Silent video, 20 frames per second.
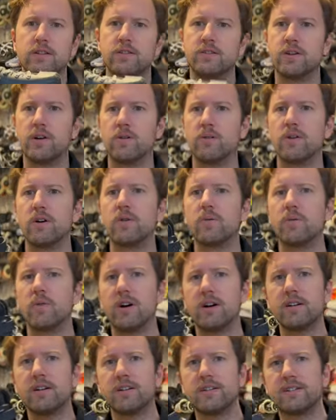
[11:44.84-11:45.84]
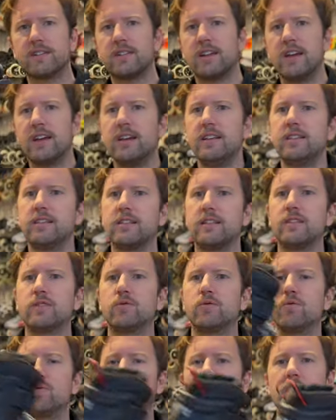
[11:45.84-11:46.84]
So a rockered skate is
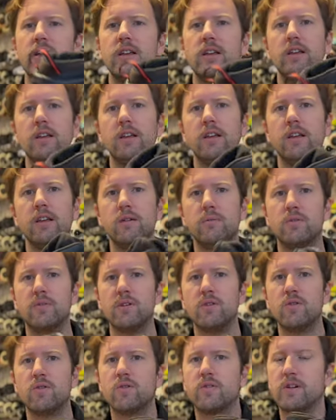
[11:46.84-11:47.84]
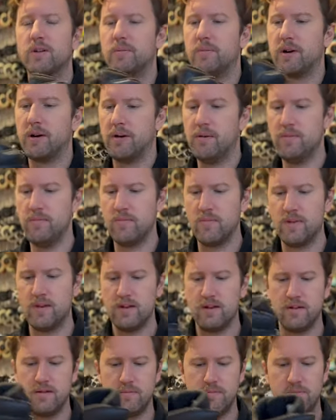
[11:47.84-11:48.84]
really maneuverable
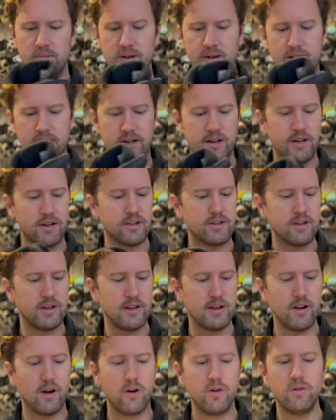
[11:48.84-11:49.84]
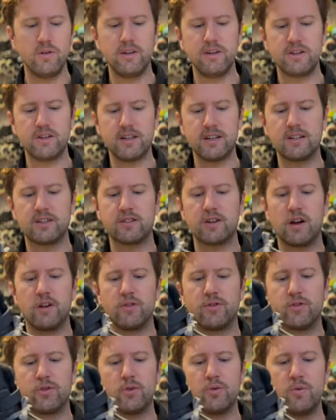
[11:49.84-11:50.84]
because it only sits
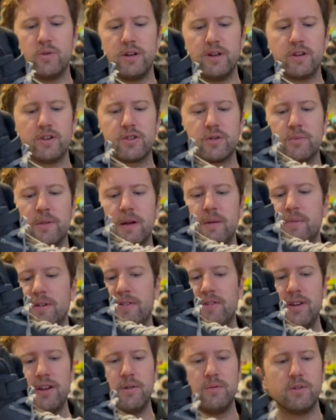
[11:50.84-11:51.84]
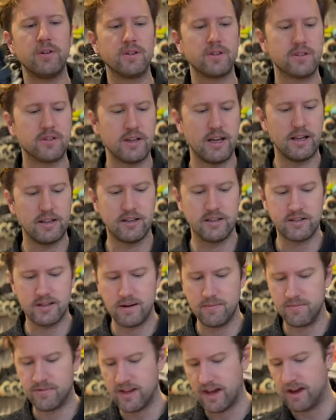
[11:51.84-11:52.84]
on 2 wheels or maybe 3 wheels at the
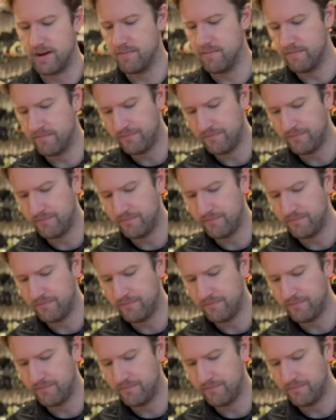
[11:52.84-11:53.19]
same time.